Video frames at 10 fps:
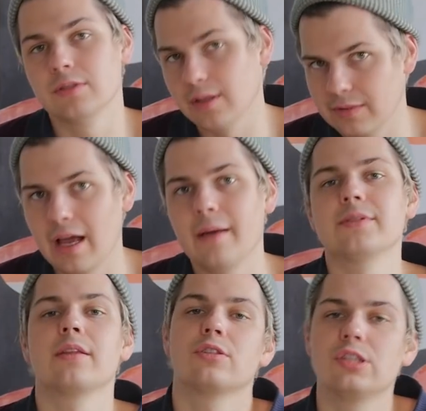
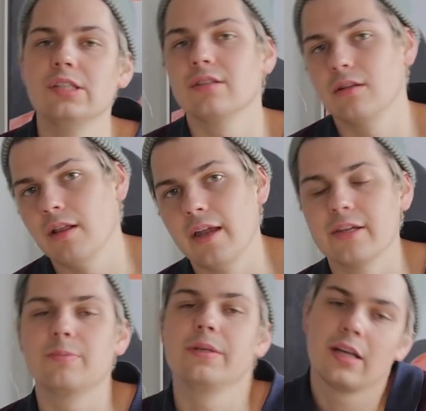sometimes on the cheese and the
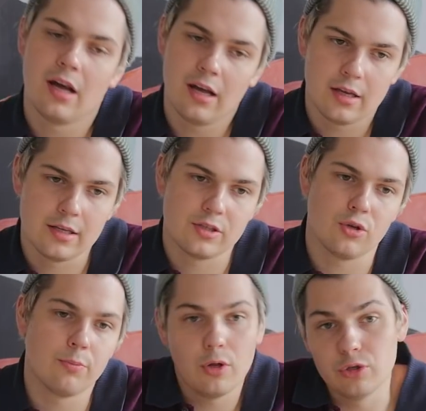lettuce because
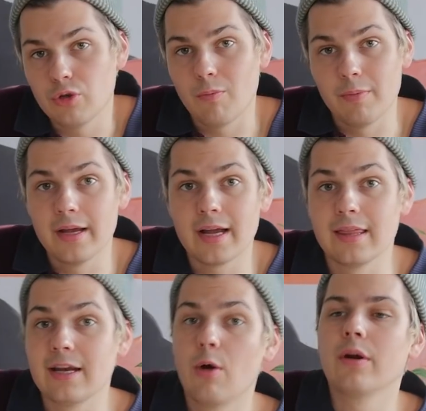your bowl is so big
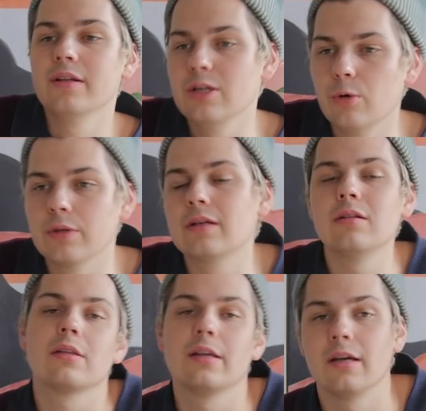and they don't want to deal with
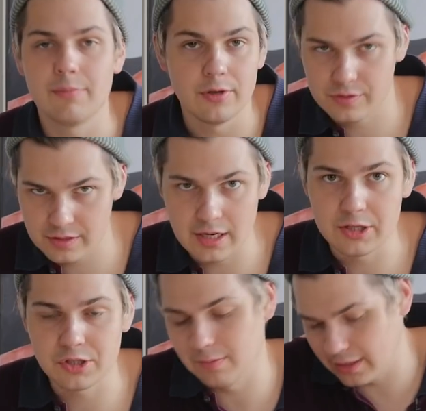cleaning up their
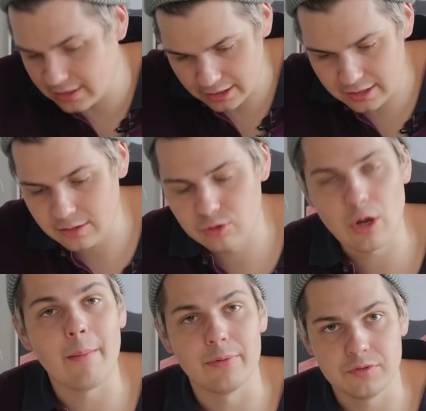station because it
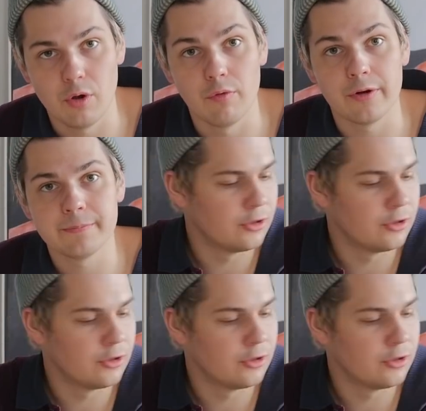topples over.